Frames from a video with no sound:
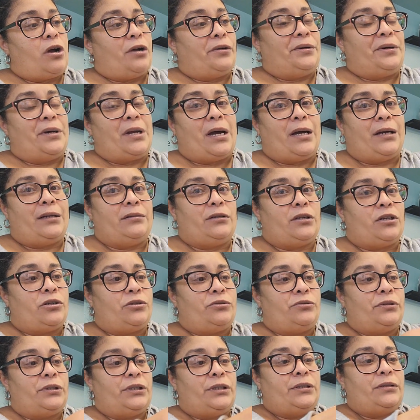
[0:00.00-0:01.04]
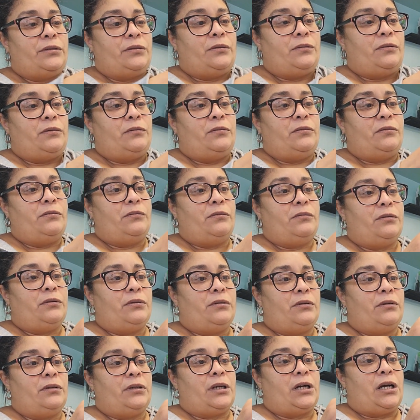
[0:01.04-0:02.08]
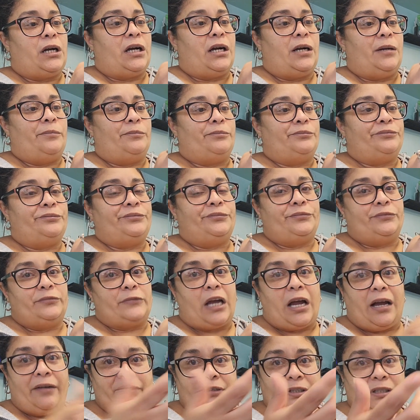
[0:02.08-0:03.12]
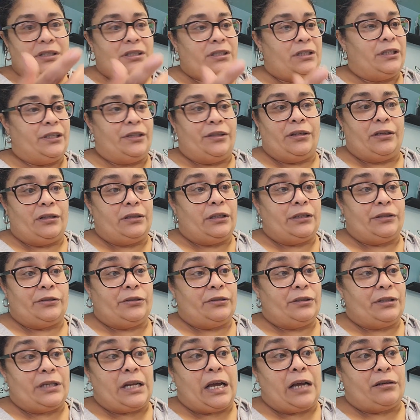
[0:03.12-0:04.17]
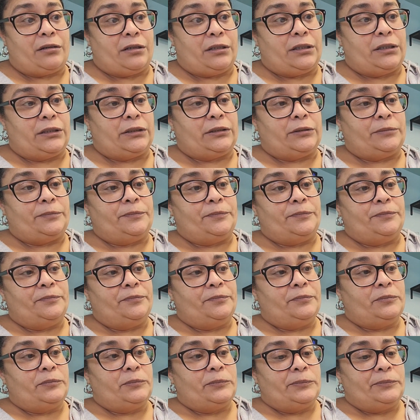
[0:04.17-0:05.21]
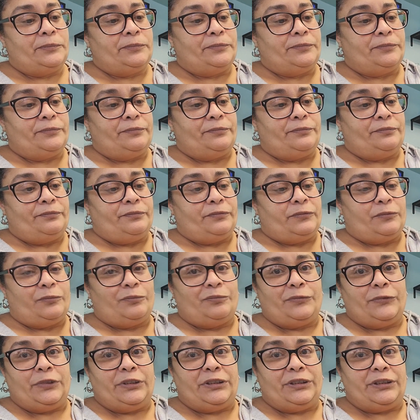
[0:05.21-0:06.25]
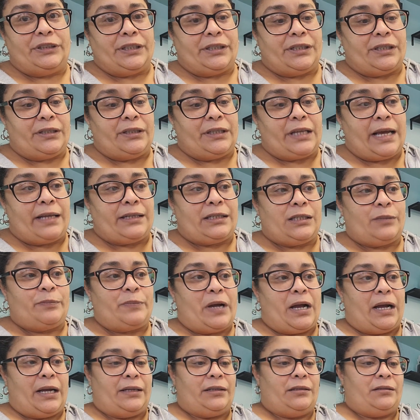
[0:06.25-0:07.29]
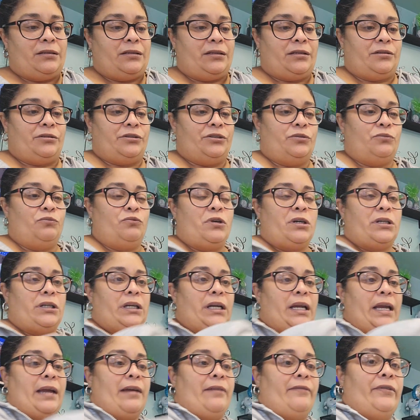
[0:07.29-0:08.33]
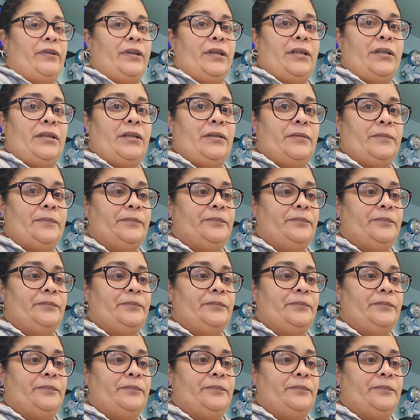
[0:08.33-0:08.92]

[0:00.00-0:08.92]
are not coated, obviously the glitter is not going to stick in that spot. So you want to have it